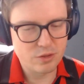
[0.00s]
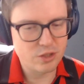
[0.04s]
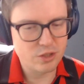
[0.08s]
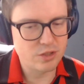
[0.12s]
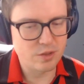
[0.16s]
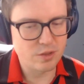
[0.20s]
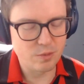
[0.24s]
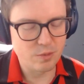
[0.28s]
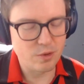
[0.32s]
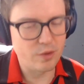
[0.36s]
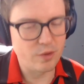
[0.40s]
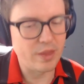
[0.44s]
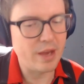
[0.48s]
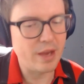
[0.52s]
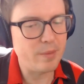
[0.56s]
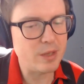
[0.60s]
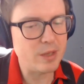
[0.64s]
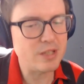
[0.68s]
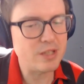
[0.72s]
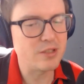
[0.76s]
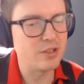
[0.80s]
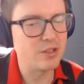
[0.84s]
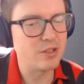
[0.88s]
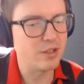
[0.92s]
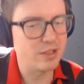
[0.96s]
just on
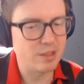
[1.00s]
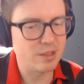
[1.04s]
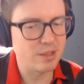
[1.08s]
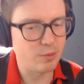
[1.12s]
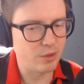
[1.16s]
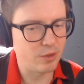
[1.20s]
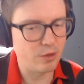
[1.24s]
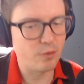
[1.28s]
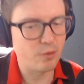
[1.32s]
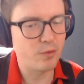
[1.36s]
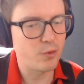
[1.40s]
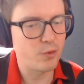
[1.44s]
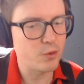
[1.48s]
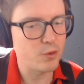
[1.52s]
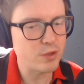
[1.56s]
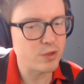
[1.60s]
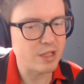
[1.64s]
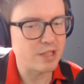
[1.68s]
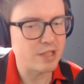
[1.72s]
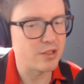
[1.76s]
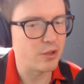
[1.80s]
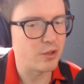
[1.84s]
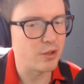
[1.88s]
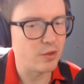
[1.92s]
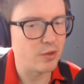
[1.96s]
that basis, you can say, well, of
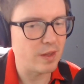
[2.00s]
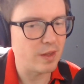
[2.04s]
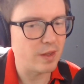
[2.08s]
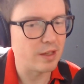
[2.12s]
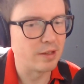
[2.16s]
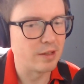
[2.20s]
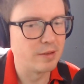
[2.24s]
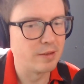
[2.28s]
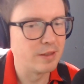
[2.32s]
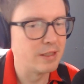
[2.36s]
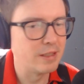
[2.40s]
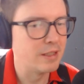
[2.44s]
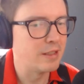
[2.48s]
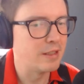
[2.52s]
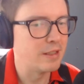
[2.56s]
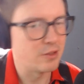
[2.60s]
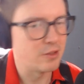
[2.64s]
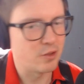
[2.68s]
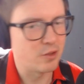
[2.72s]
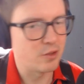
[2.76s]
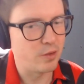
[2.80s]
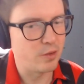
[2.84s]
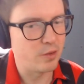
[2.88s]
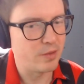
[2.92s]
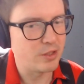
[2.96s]
course that's a good thing.
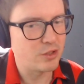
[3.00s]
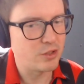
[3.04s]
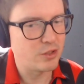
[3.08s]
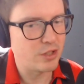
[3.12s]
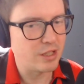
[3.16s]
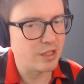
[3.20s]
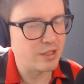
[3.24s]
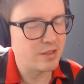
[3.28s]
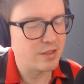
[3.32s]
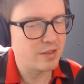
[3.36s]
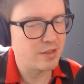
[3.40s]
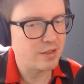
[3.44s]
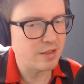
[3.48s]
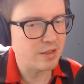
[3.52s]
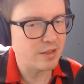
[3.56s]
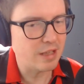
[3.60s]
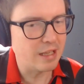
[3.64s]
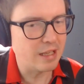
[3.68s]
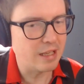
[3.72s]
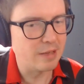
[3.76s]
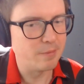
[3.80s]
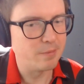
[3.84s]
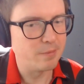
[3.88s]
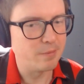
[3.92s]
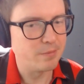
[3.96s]
There's a lot of interest
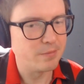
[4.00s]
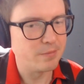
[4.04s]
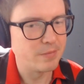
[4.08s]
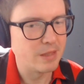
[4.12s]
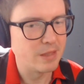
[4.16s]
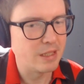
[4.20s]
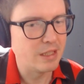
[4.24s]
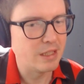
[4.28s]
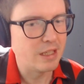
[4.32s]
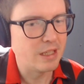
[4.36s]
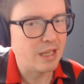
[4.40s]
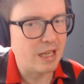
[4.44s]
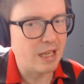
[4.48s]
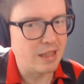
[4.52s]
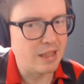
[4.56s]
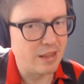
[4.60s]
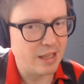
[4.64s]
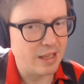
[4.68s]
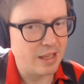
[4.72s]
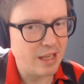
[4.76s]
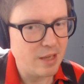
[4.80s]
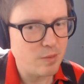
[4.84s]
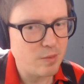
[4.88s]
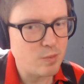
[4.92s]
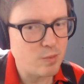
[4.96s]
in
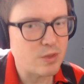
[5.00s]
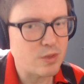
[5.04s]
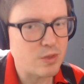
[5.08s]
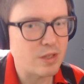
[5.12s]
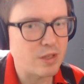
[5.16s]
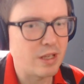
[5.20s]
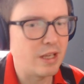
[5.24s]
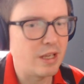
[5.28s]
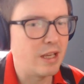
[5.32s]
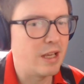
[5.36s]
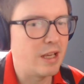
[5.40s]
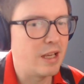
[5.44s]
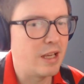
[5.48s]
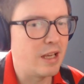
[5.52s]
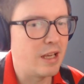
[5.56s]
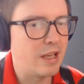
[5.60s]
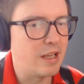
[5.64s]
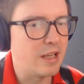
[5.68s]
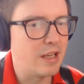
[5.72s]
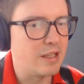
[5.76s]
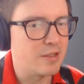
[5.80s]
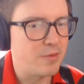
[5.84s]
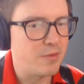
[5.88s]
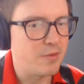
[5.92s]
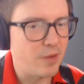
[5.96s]
the games.
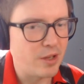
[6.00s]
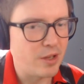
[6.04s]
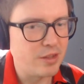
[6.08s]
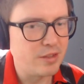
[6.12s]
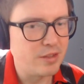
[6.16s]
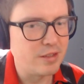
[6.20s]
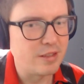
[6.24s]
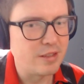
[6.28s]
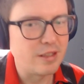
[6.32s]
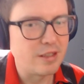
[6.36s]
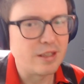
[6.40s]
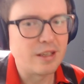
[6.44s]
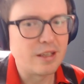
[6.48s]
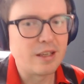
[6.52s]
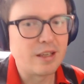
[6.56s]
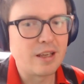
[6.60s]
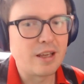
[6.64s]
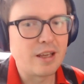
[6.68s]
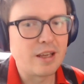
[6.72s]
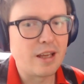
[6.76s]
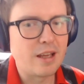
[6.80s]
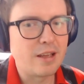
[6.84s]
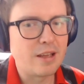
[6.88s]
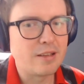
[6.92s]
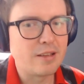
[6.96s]
It's fun.
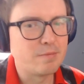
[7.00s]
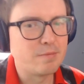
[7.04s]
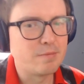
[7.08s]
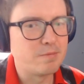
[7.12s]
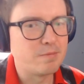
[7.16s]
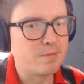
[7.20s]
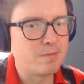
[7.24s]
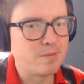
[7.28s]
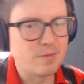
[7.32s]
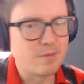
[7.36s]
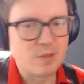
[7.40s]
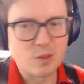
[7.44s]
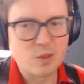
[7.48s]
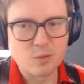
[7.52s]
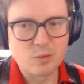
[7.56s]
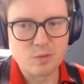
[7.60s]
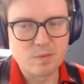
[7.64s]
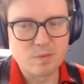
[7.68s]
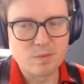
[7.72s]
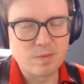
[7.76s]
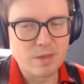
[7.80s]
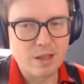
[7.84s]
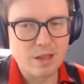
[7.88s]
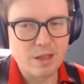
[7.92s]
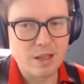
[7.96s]

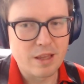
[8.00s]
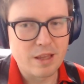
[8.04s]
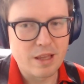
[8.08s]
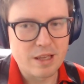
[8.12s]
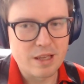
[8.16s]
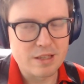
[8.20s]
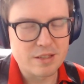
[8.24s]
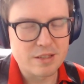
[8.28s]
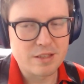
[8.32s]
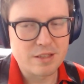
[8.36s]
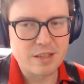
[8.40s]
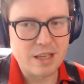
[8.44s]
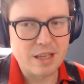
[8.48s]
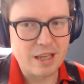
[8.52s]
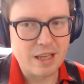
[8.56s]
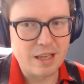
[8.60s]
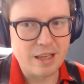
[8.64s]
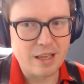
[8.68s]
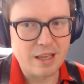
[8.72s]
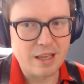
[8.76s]
It's